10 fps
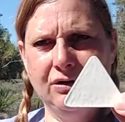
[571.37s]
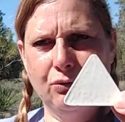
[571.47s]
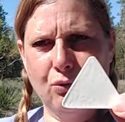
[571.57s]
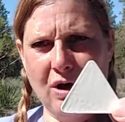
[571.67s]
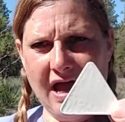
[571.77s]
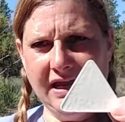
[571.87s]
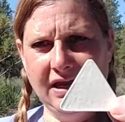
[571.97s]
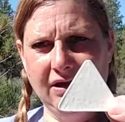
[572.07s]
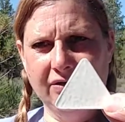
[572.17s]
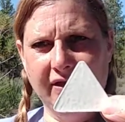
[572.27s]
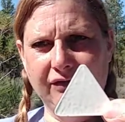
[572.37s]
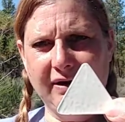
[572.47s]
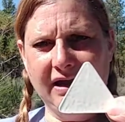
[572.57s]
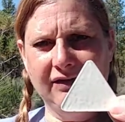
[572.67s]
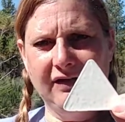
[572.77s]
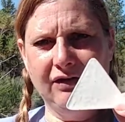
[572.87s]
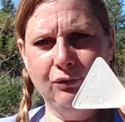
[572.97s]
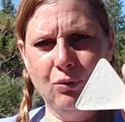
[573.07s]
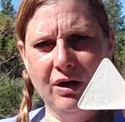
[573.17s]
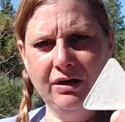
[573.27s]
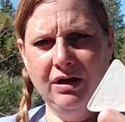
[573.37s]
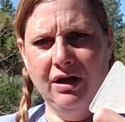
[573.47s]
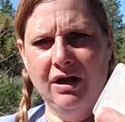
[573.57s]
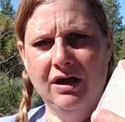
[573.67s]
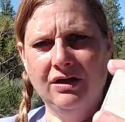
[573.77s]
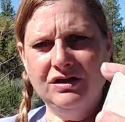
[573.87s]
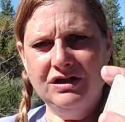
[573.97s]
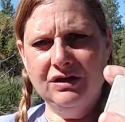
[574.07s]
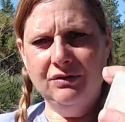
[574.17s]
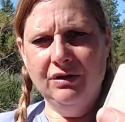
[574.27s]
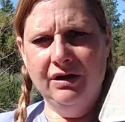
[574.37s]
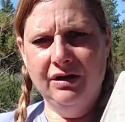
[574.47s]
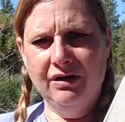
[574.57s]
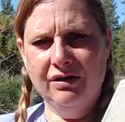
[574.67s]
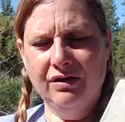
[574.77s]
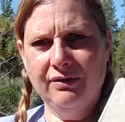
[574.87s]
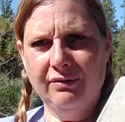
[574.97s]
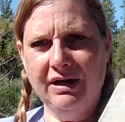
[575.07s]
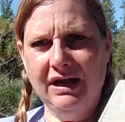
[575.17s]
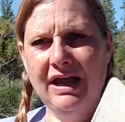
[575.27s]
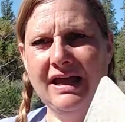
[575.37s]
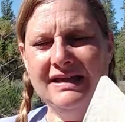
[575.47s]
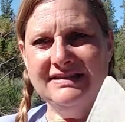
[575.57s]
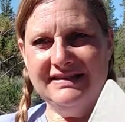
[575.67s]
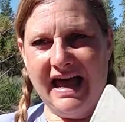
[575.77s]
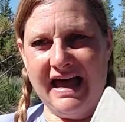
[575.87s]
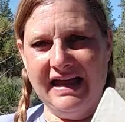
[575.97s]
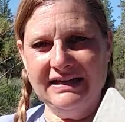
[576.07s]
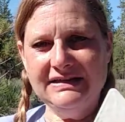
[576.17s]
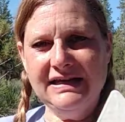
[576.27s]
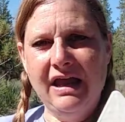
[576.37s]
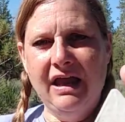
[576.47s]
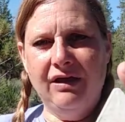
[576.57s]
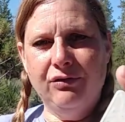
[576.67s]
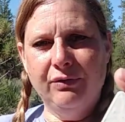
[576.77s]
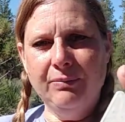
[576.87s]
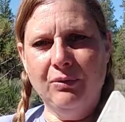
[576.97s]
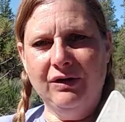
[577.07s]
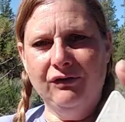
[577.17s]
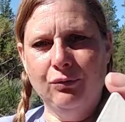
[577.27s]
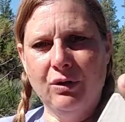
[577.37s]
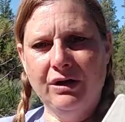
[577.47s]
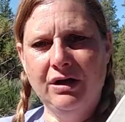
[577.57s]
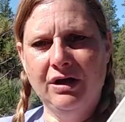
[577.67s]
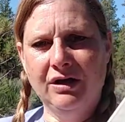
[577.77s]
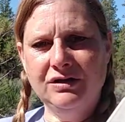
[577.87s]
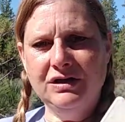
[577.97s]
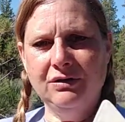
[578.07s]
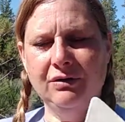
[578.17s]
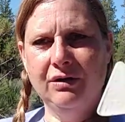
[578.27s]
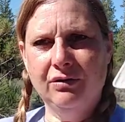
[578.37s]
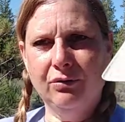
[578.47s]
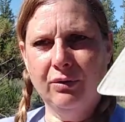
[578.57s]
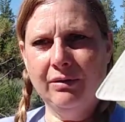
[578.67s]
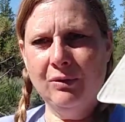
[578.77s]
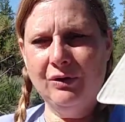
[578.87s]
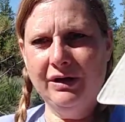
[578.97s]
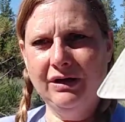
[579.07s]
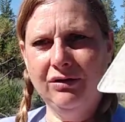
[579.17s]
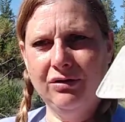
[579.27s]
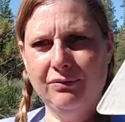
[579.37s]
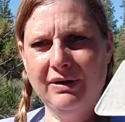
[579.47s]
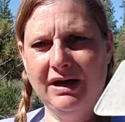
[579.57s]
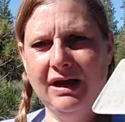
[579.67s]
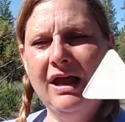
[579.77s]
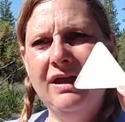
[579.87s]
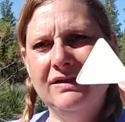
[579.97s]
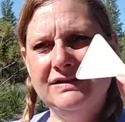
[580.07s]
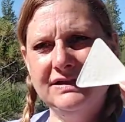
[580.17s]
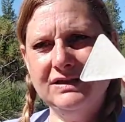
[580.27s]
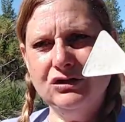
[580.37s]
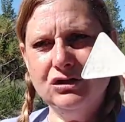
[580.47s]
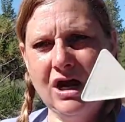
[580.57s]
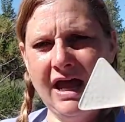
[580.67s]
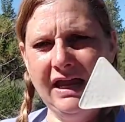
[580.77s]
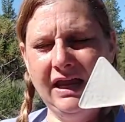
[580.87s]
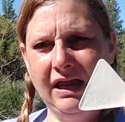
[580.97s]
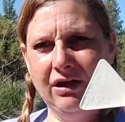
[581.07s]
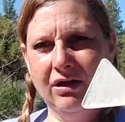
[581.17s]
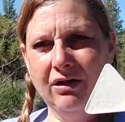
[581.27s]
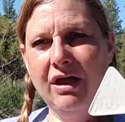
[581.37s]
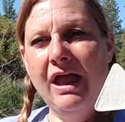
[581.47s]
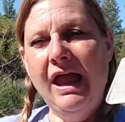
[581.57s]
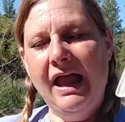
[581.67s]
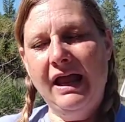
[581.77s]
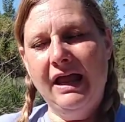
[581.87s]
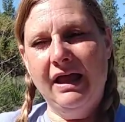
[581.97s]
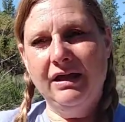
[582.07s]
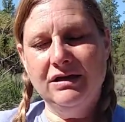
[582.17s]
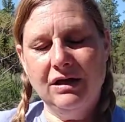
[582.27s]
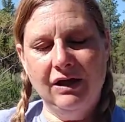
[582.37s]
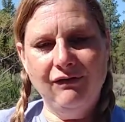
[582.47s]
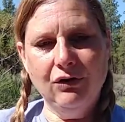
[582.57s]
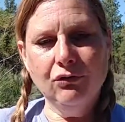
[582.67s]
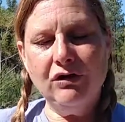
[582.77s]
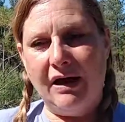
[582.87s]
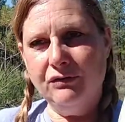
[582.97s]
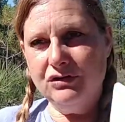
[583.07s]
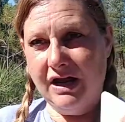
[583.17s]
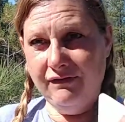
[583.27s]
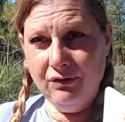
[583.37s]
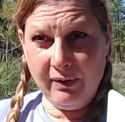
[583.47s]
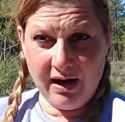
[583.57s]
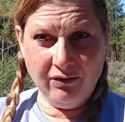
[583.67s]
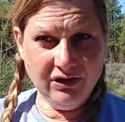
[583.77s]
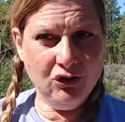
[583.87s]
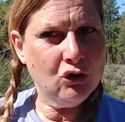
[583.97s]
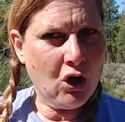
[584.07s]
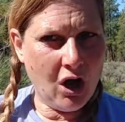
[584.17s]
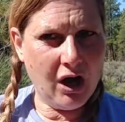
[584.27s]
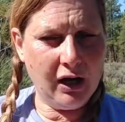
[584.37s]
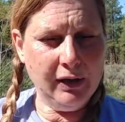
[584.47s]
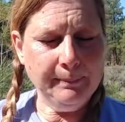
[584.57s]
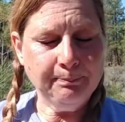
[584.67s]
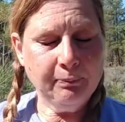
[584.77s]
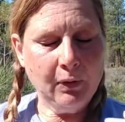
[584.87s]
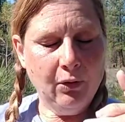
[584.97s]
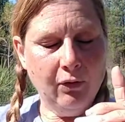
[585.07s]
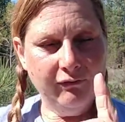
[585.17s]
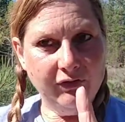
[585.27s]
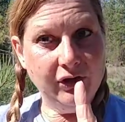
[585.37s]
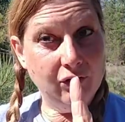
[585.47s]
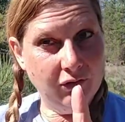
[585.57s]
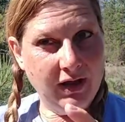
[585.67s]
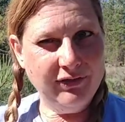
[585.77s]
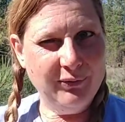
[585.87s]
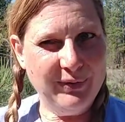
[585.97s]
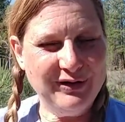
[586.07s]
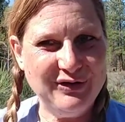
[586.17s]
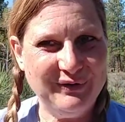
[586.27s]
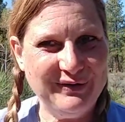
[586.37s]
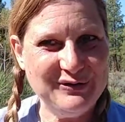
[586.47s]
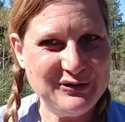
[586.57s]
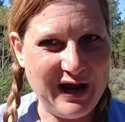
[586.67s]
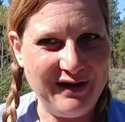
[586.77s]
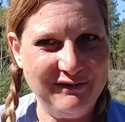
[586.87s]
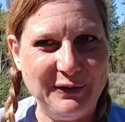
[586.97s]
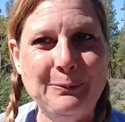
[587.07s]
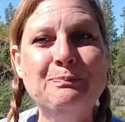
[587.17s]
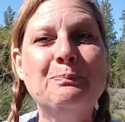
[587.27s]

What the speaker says: triangle. That's right, because it has 1, 2, 3 sides, 3 points, 1, 2, the one I'm holding, 3. This is a triangle. And if you're out driving around in your car, hopefully you're not the one doing the driving,